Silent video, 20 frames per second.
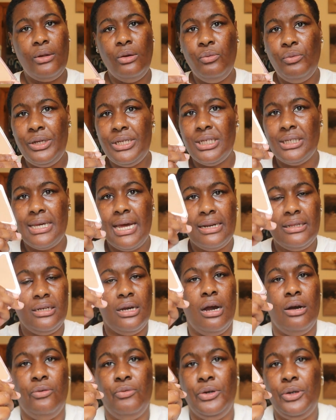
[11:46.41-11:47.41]
we just got to
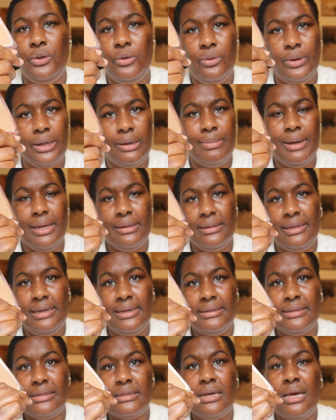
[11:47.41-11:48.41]
talk real quick about
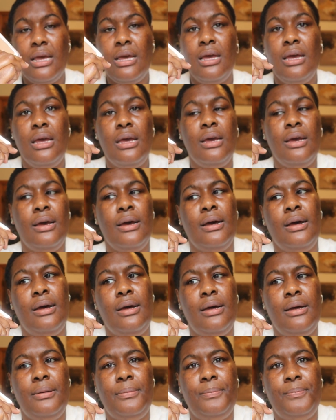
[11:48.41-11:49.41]
this.
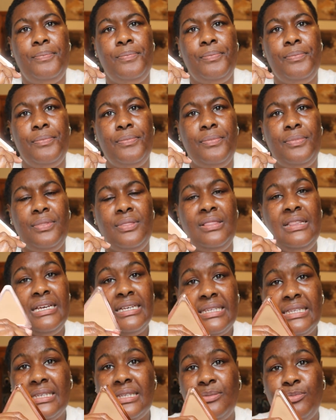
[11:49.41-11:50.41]

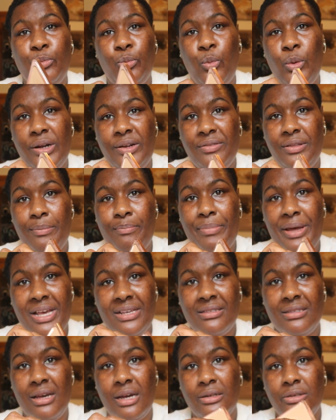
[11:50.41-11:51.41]
This is one of the
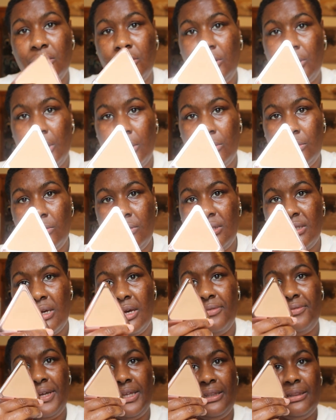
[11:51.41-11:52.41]
best undertones
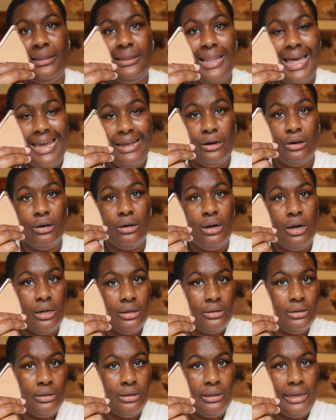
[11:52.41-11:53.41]
of a lighter
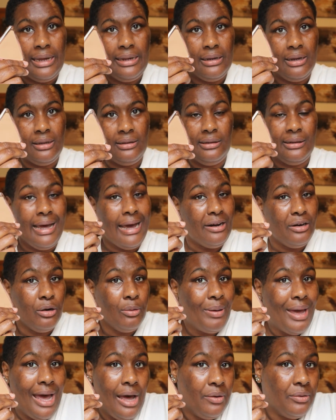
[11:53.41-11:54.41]

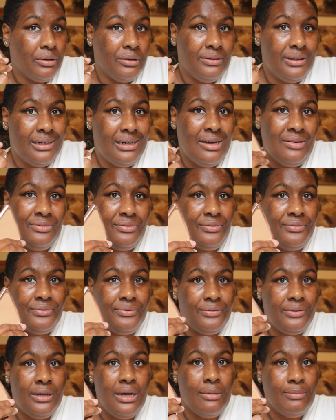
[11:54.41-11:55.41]
powder that I've
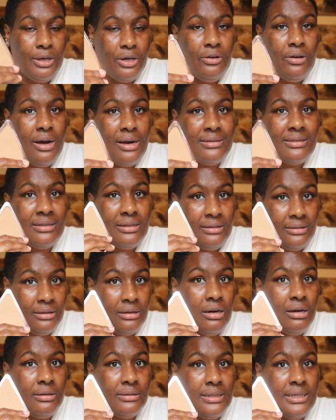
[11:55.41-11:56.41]
come across in a
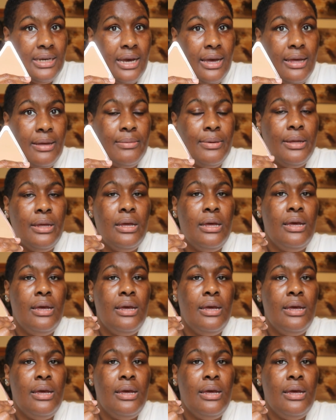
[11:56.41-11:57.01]
long time.